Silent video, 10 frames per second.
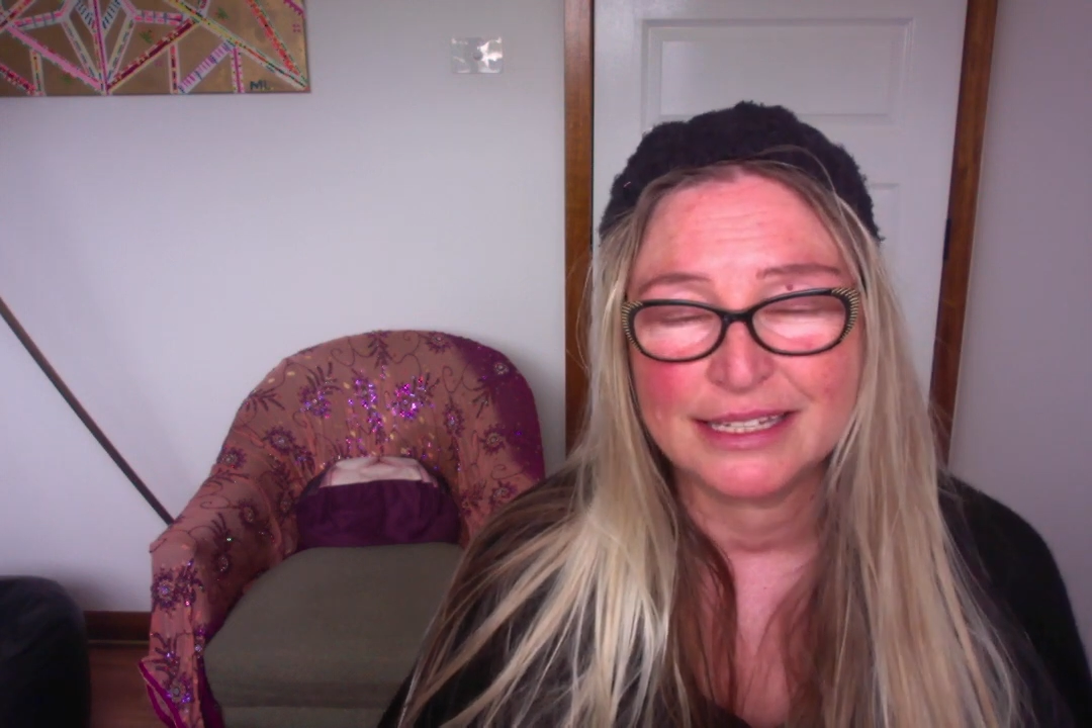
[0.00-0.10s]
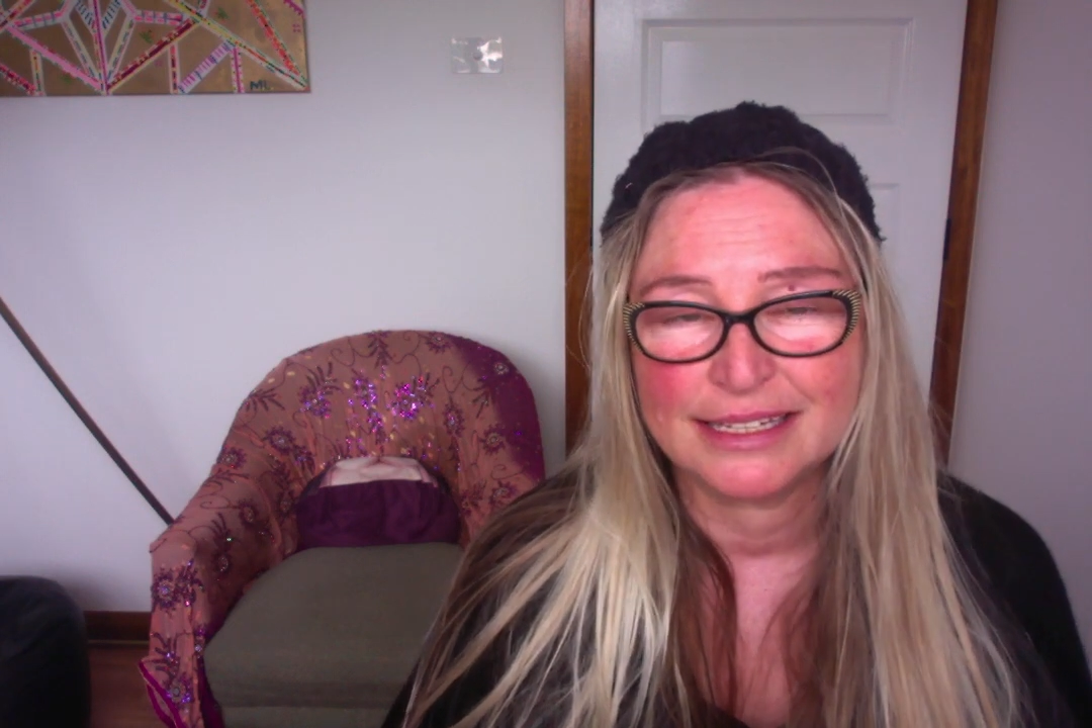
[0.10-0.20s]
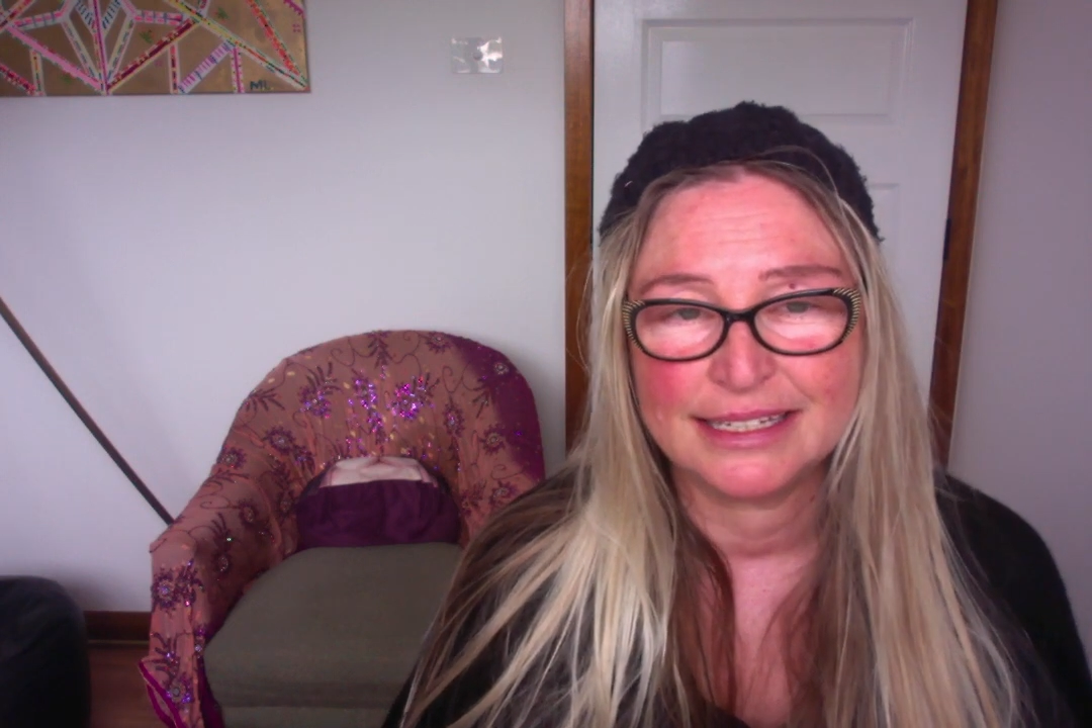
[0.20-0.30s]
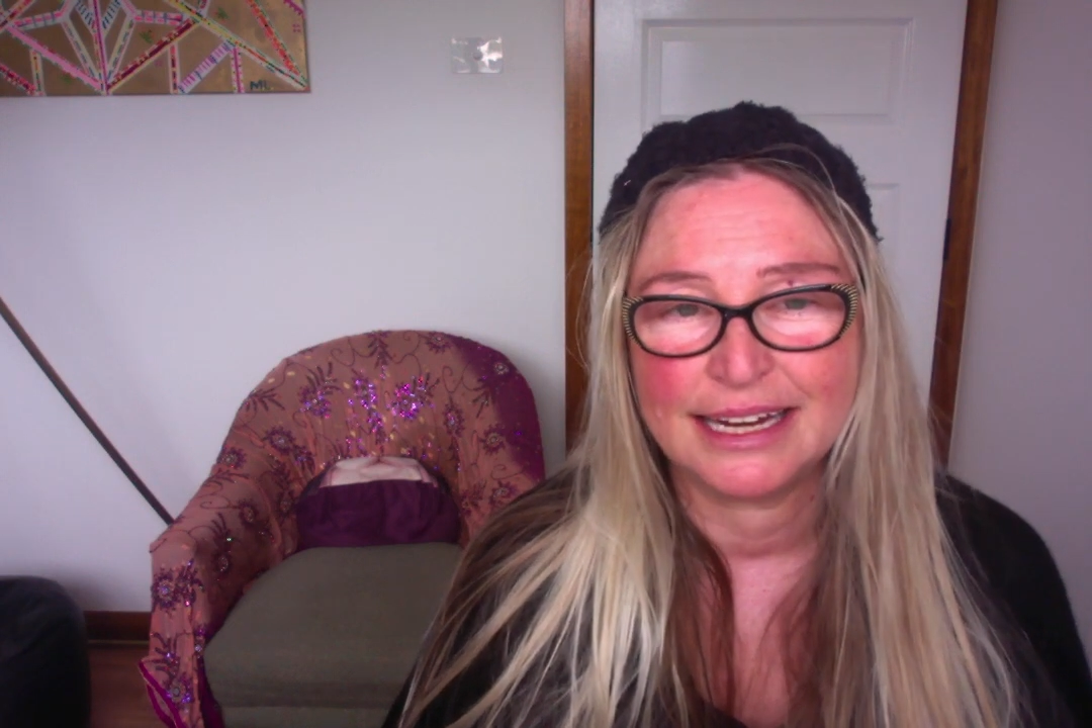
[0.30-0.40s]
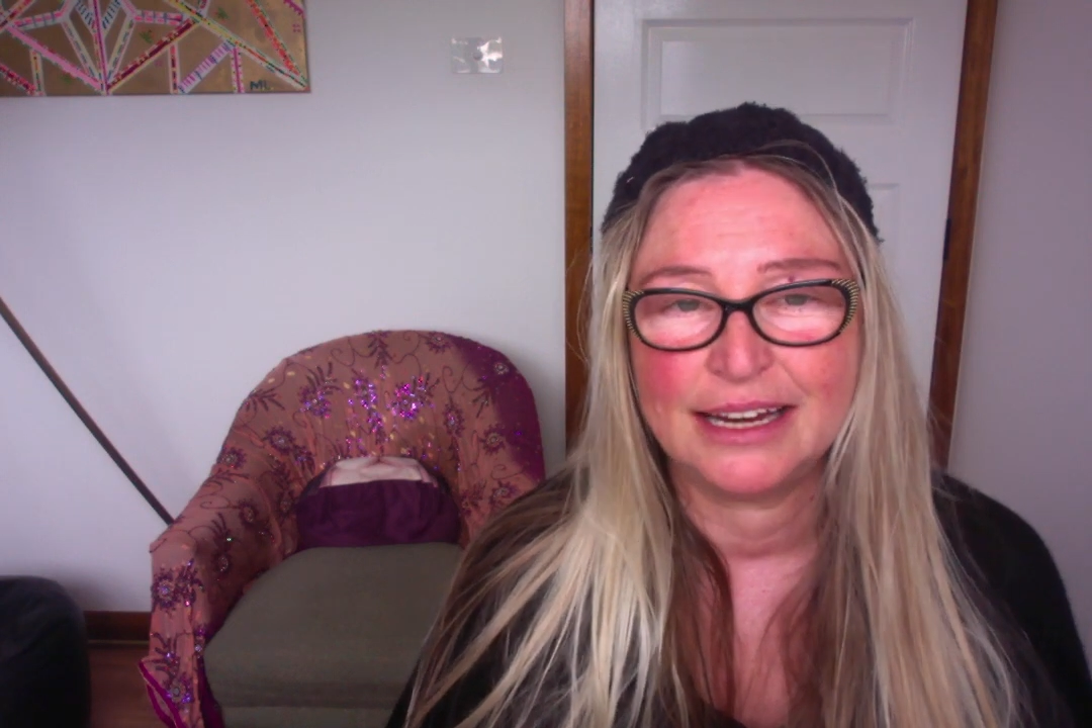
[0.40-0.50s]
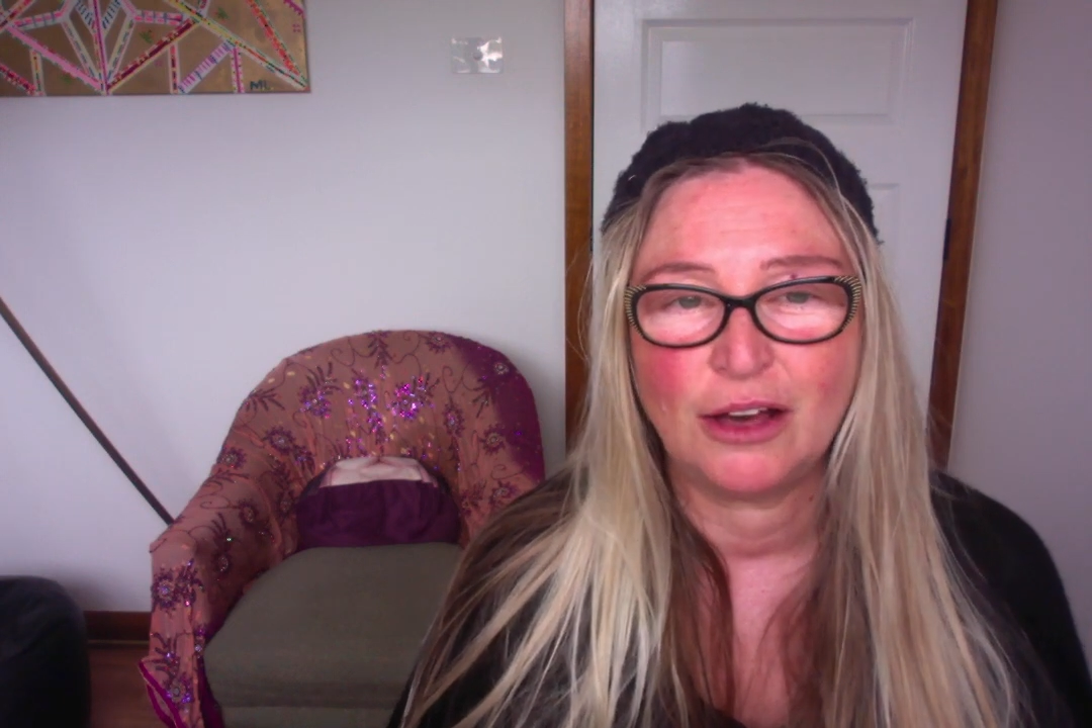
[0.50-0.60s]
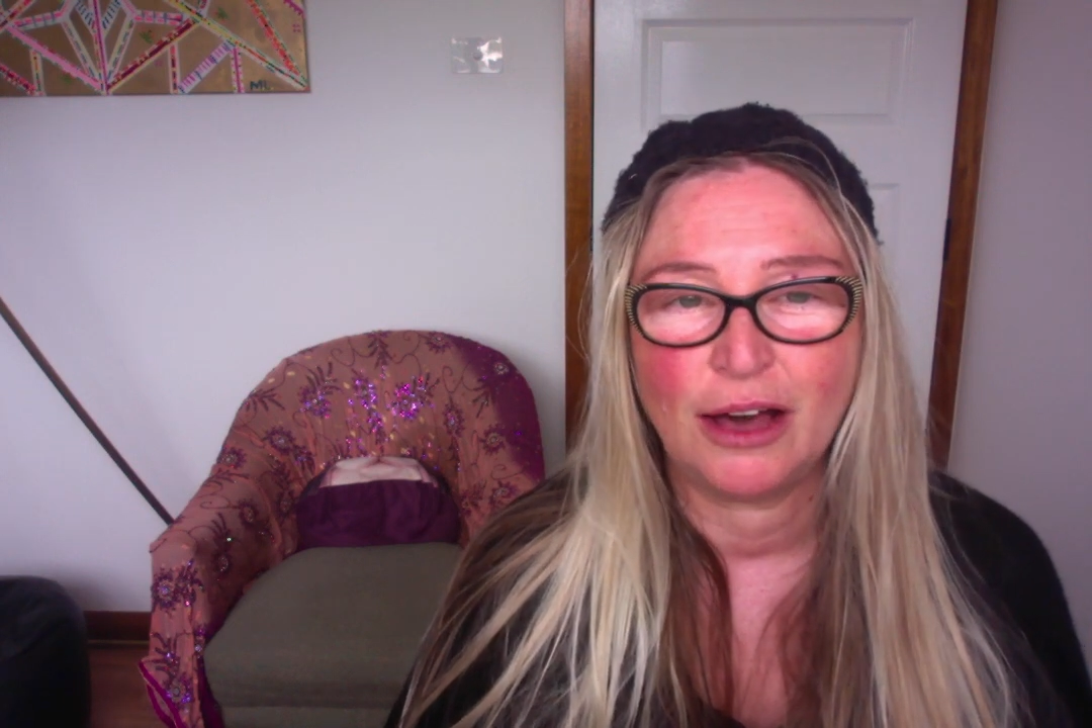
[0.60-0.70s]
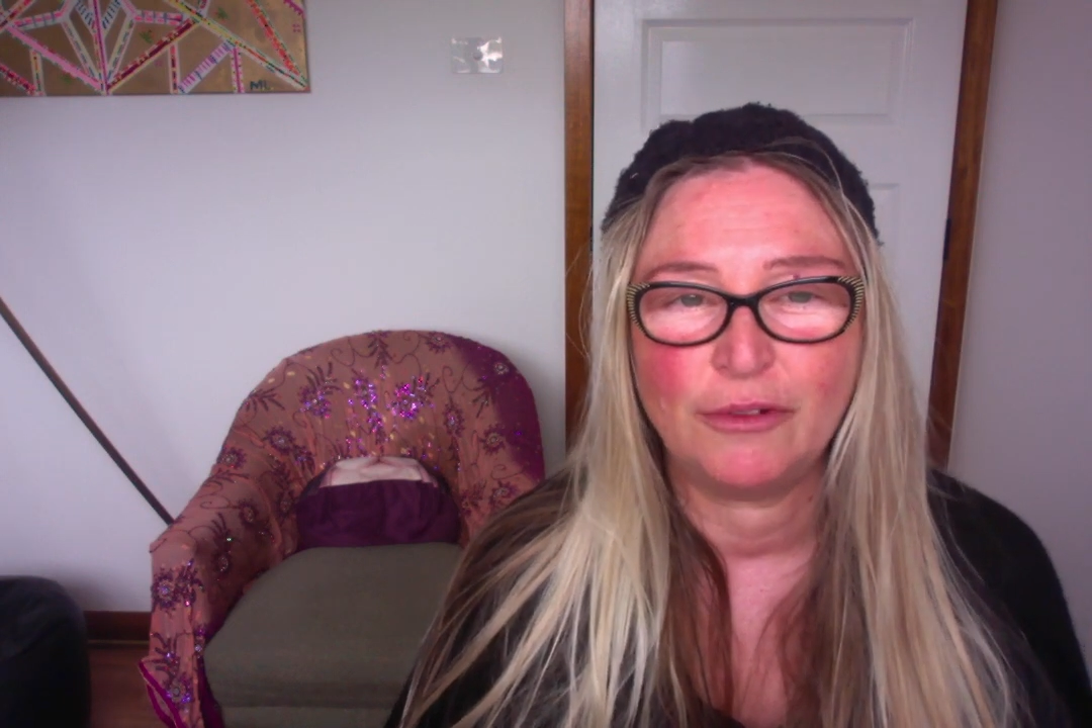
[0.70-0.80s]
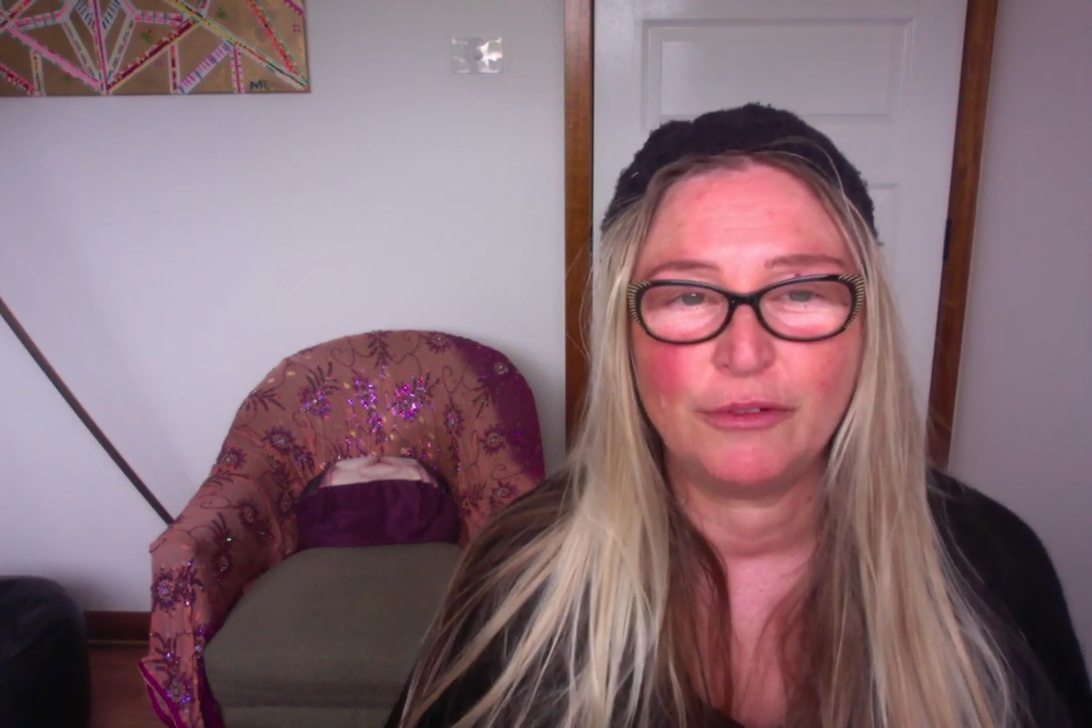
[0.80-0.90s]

sustain a high